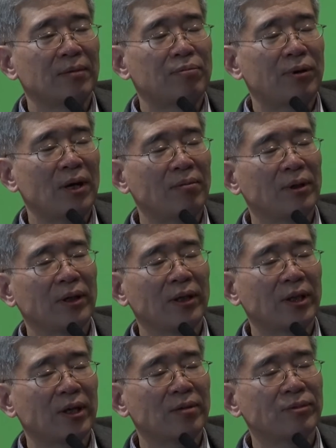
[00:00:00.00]
probably
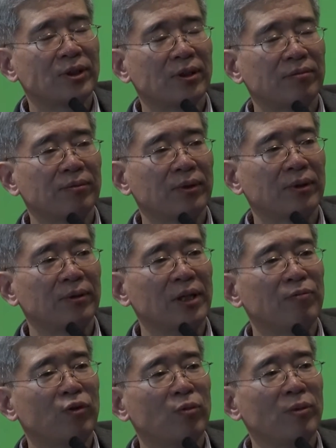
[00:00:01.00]
in terms of
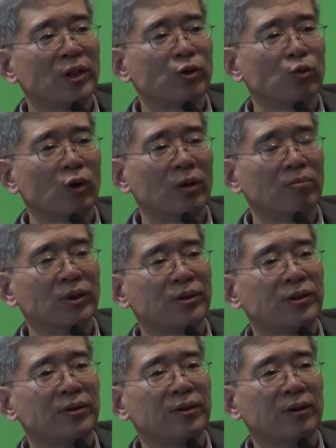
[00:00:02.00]
information or
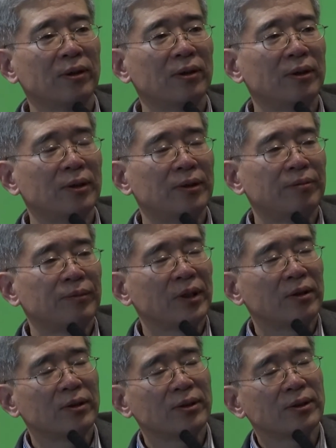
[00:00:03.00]
material,
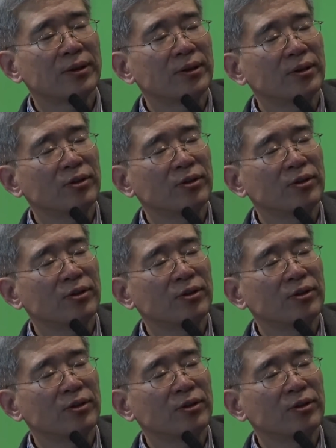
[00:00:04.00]
just